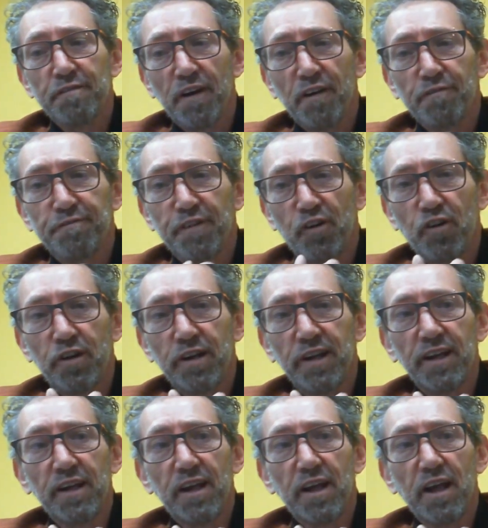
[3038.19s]

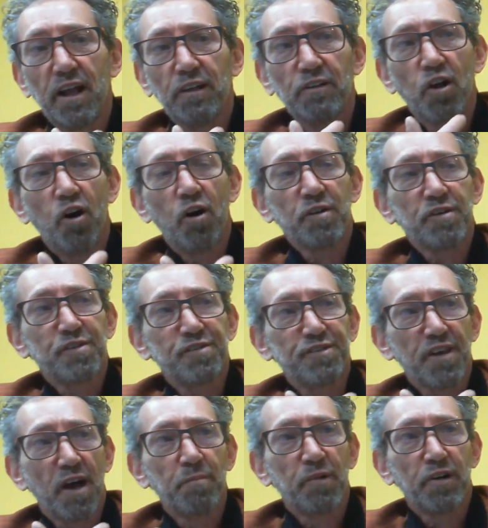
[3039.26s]
a long
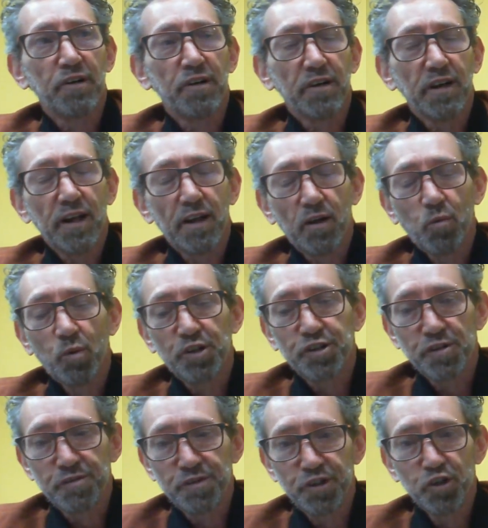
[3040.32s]
summer, which
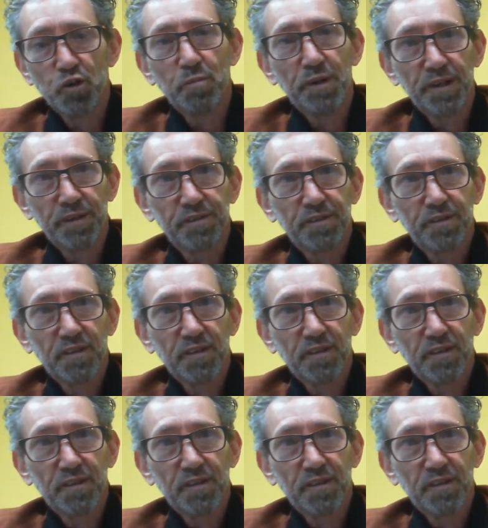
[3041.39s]
is humid,